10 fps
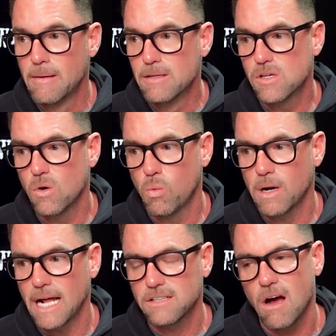So
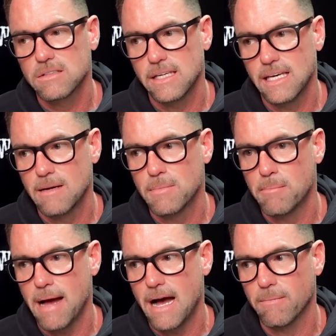when I talk to him
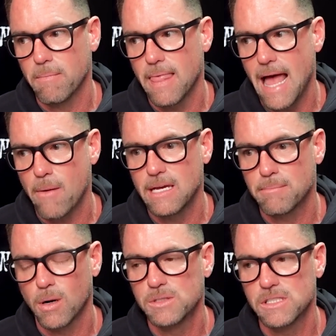about how he
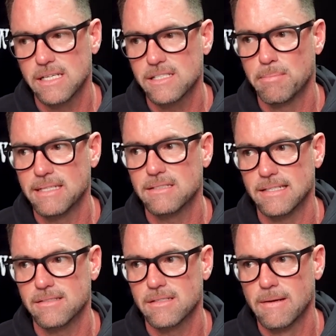approaches his
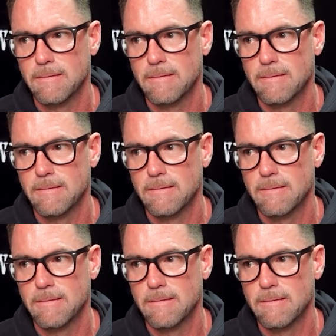business,